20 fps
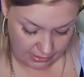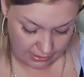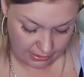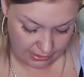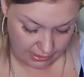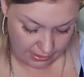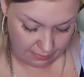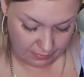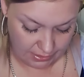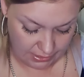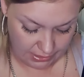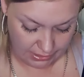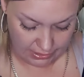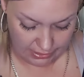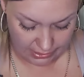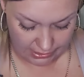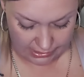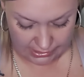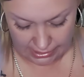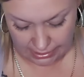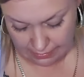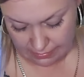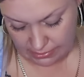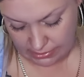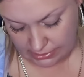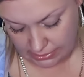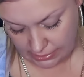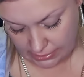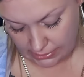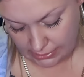There's something here that's
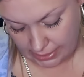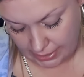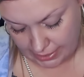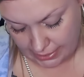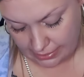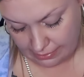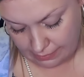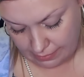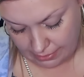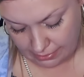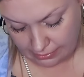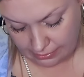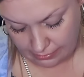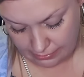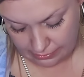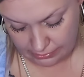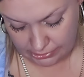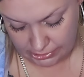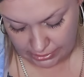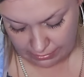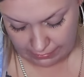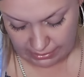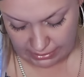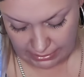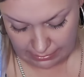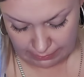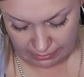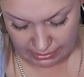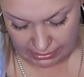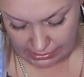coming to the light about
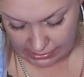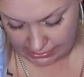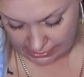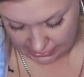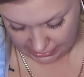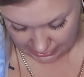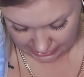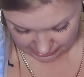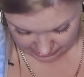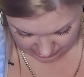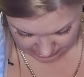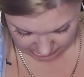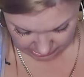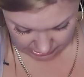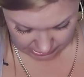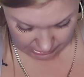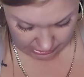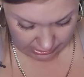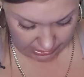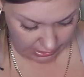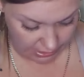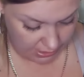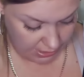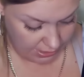Gemini, Pisces, Cancer